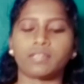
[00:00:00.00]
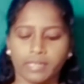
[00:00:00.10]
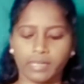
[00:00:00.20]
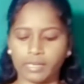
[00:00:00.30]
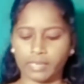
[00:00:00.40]

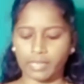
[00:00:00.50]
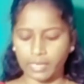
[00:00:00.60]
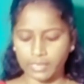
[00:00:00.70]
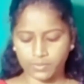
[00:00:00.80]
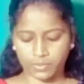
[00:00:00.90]
There are
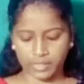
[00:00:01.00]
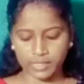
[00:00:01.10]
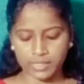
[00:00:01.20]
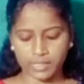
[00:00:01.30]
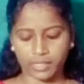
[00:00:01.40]
8
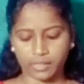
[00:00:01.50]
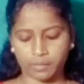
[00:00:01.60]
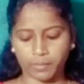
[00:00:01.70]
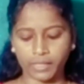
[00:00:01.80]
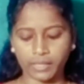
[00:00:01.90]
trees in
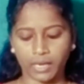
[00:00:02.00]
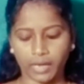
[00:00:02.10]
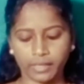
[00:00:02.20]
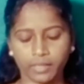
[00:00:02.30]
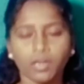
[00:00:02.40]
my
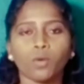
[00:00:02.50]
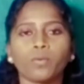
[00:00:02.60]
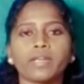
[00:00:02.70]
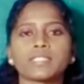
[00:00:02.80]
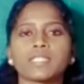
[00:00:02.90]
garden. One
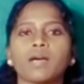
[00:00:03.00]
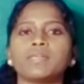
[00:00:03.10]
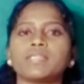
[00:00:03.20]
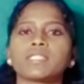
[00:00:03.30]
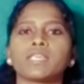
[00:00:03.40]
example
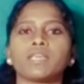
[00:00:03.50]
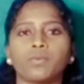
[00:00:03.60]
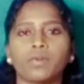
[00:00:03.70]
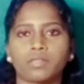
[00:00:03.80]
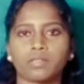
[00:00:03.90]
is given
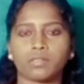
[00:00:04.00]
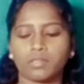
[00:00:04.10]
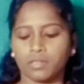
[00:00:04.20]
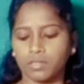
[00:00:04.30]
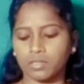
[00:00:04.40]
there.
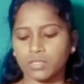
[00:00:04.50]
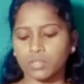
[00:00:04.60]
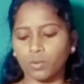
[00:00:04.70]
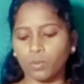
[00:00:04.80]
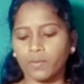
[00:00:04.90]
So
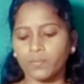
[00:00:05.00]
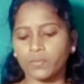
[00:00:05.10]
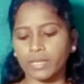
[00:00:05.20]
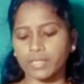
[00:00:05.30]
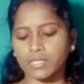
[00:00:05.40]

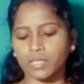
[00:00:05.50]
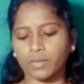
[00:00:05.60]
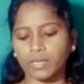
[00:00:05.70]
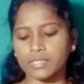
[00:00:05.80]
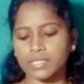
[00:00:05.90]
trees, you can
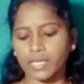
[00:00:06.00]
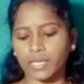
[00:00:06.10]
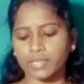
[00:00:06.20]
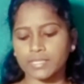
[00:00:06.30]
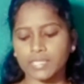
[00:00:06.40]
see
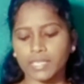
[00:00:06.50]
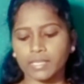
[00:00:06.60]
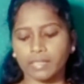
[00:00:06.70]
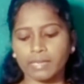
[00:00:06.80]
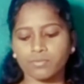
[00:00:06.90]

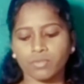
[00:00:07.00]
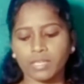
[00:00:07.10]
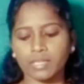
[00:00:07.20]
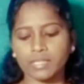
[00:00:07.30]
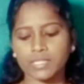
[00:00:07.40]
that
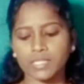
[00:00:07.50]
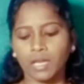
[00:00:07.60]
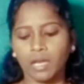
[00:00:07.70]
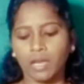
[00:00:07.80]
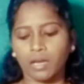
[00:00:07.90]
trees,
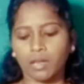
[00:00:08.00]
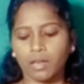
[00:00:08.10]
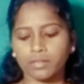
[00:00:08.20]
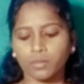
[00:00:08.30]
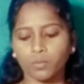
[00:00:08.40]

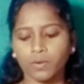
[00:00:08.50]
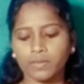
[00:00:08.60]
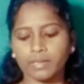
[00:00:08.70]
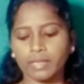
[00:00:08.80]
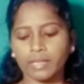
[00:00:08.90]
the word
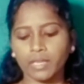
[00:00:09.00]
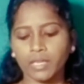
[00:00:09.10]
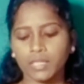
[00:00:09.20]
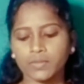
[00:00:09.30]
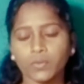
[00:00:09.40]

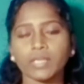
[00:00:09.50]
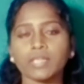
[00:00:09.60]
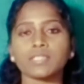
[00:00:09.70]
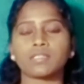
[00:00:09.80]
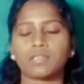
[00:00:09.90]
trees